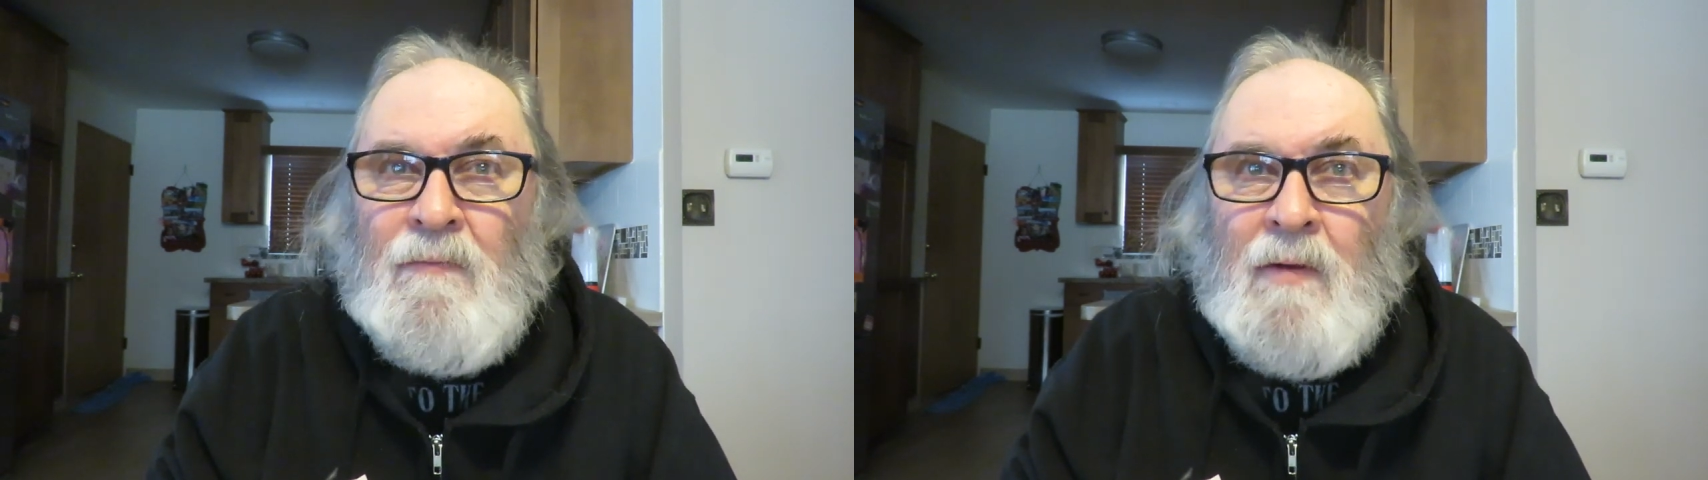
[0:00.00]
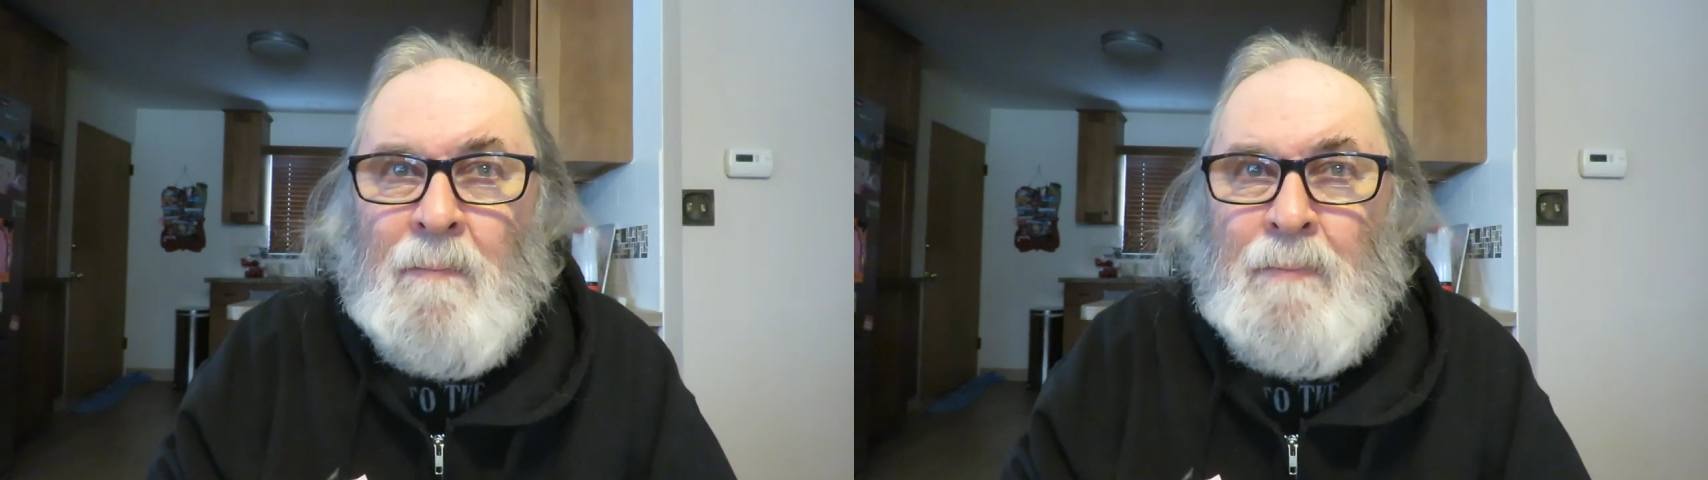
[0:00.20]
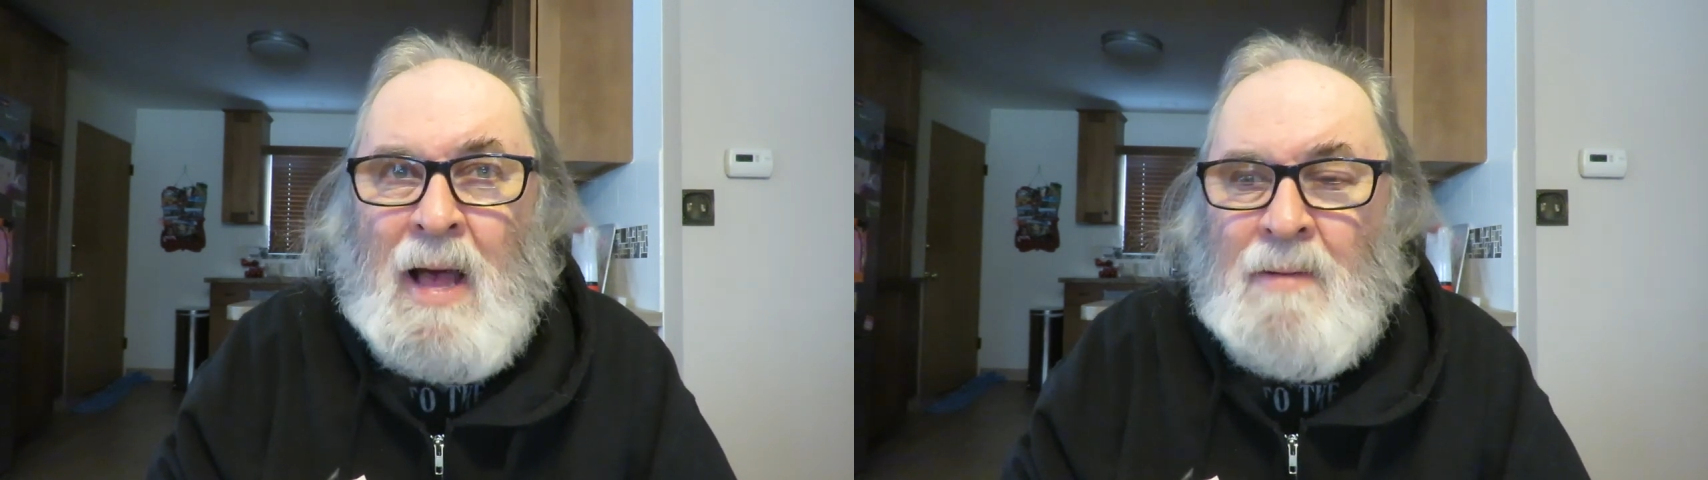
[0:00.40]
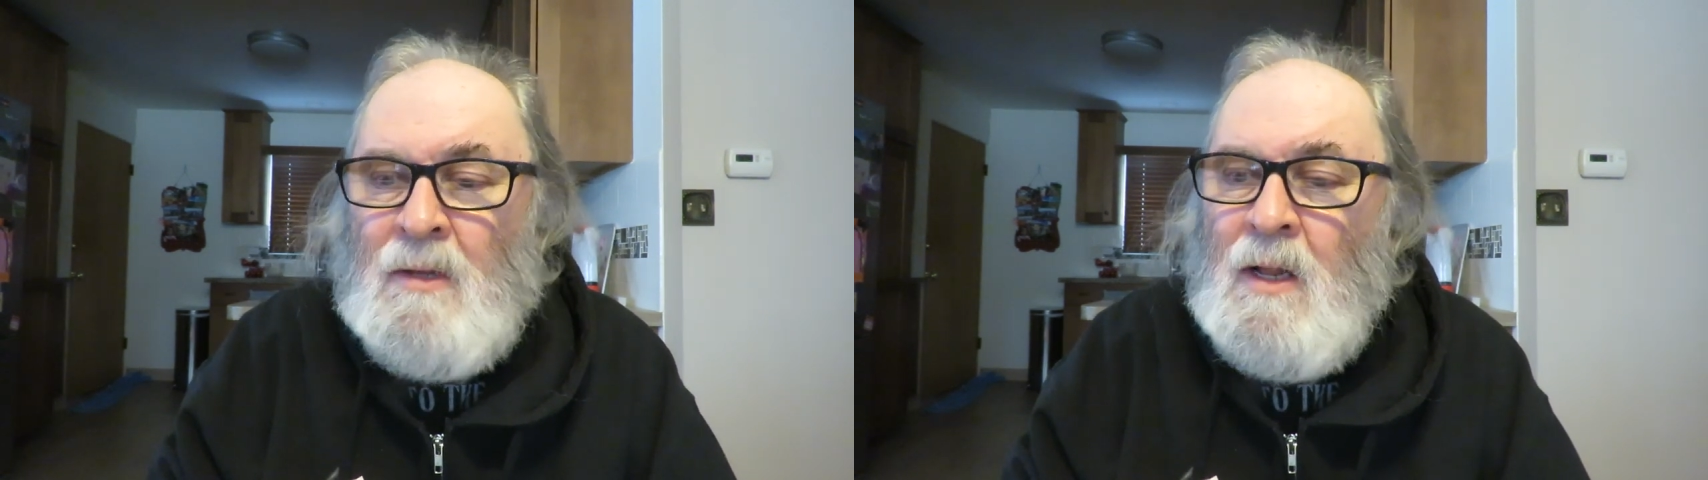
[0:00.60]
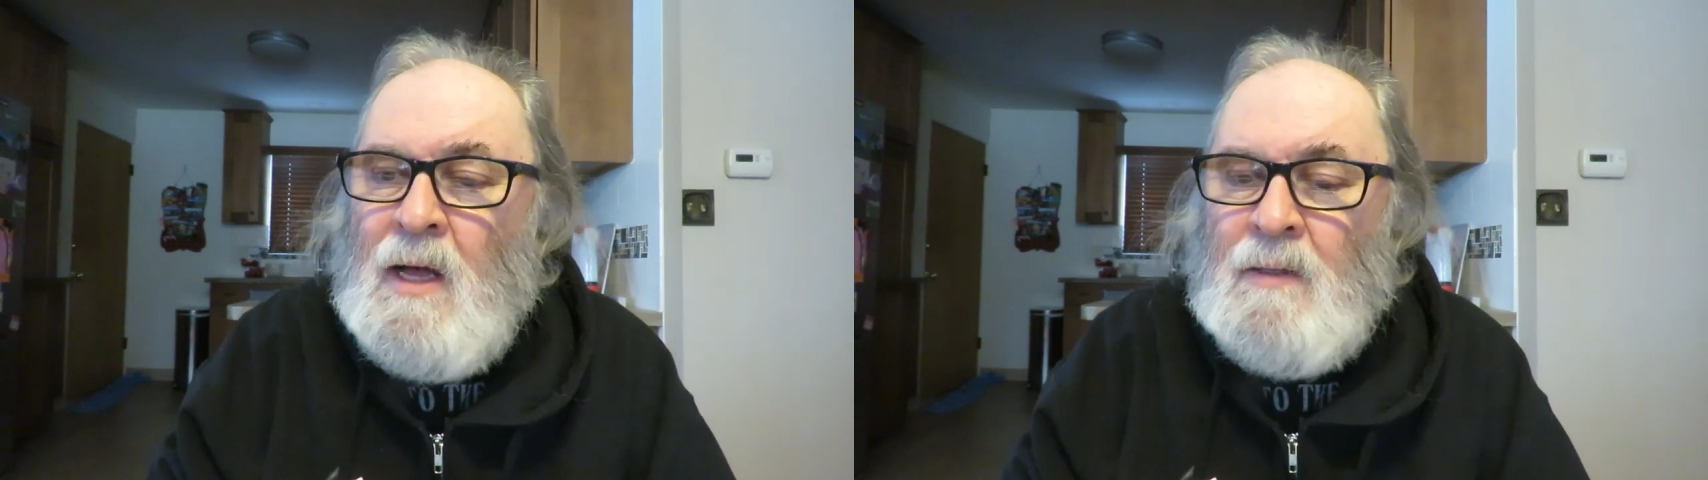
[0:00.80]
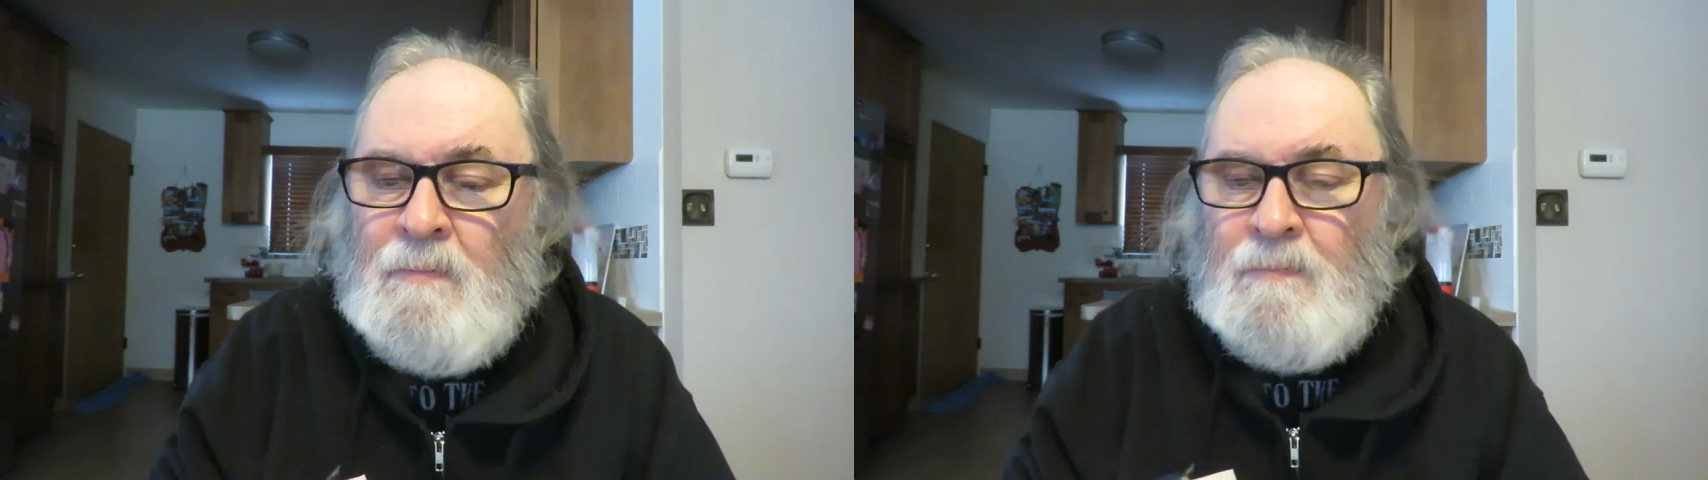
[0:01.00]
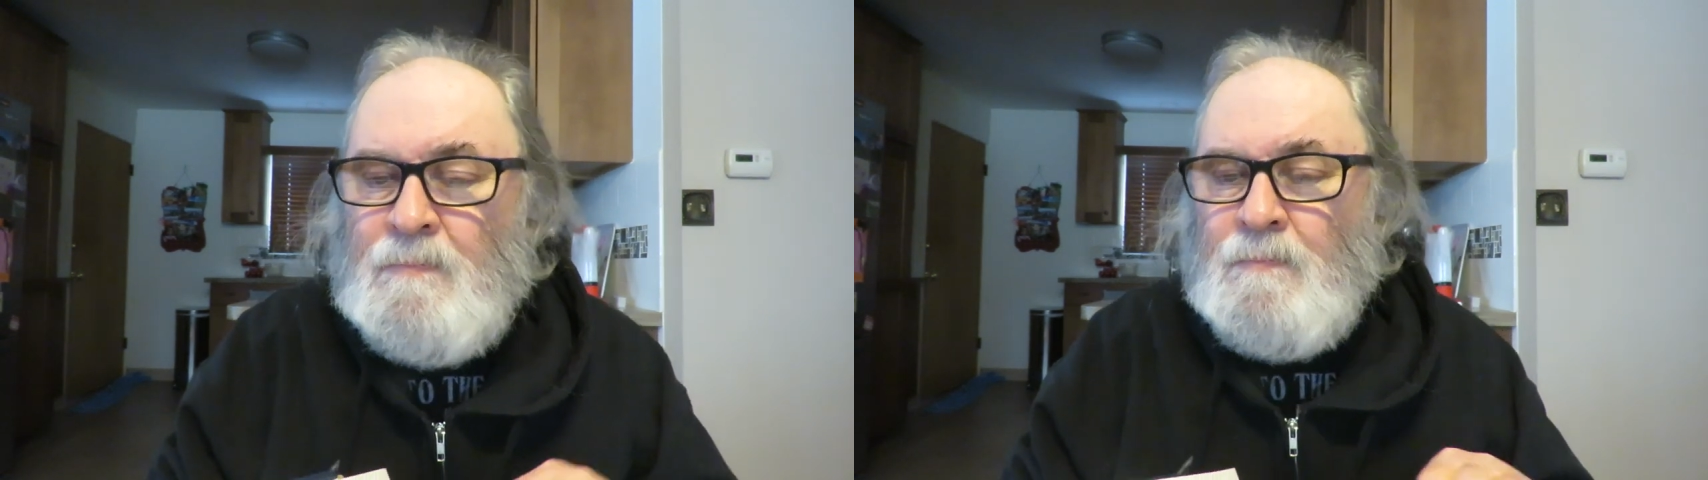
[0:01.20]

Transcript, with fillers: from Babylon.